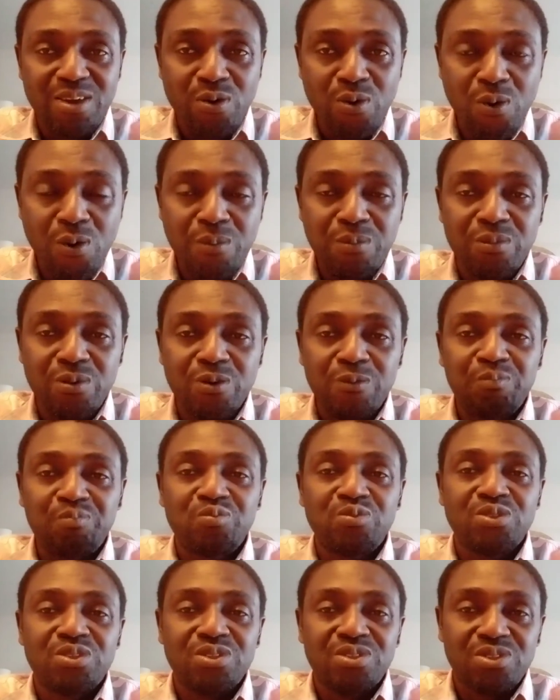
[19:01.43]
hope
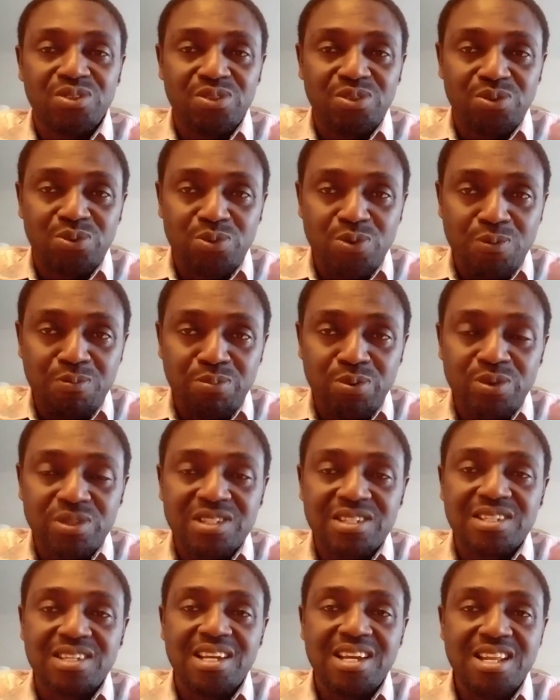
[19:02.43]
to
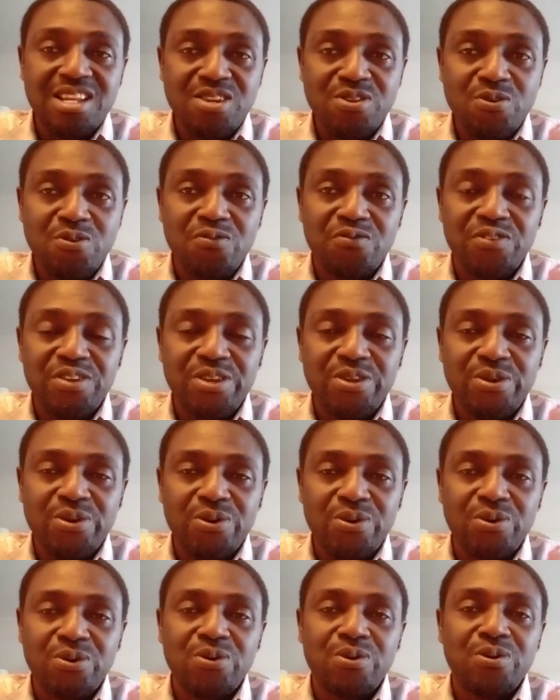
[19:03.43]
put a new
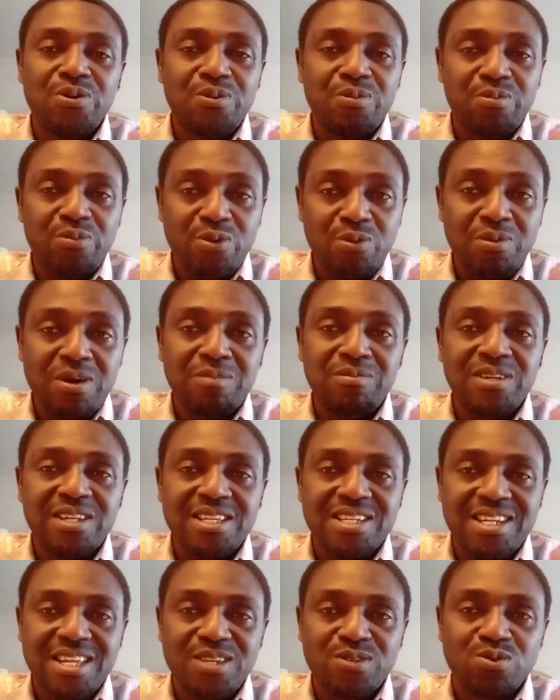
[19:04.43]
video probably
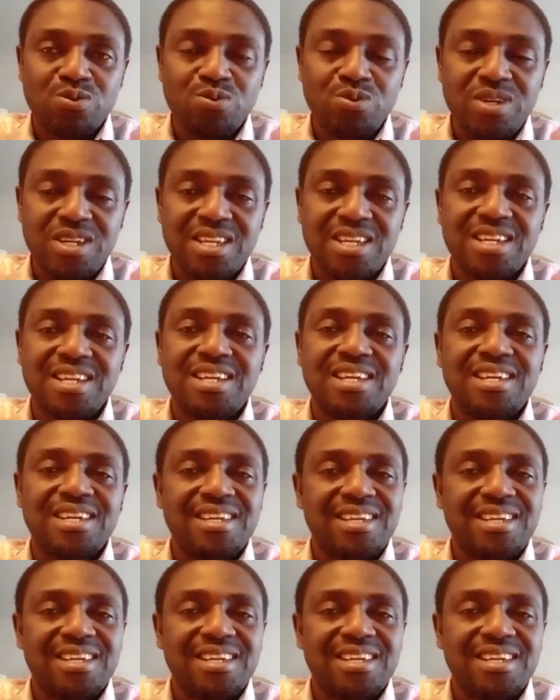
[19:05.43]
next week.